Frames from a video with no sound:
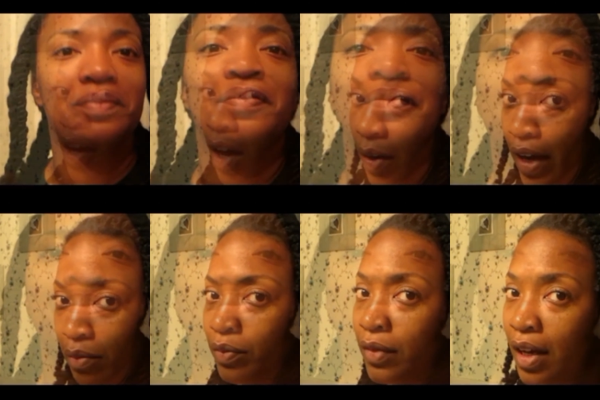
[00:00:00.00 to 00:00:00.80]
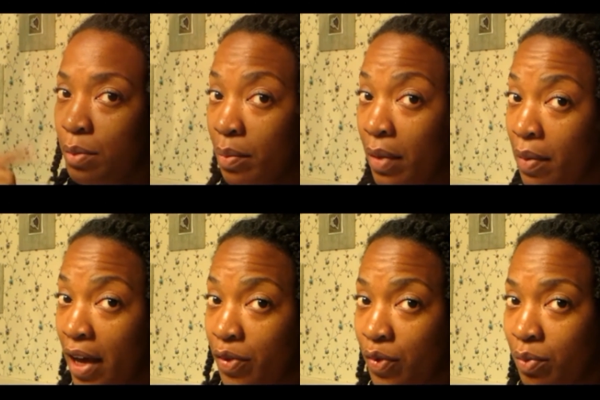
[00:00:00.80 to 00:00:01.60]
Alright, I'm in my
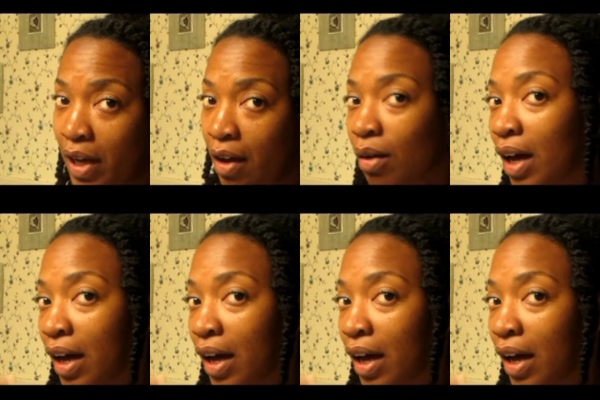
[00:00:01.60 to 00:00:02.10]
bathroom now.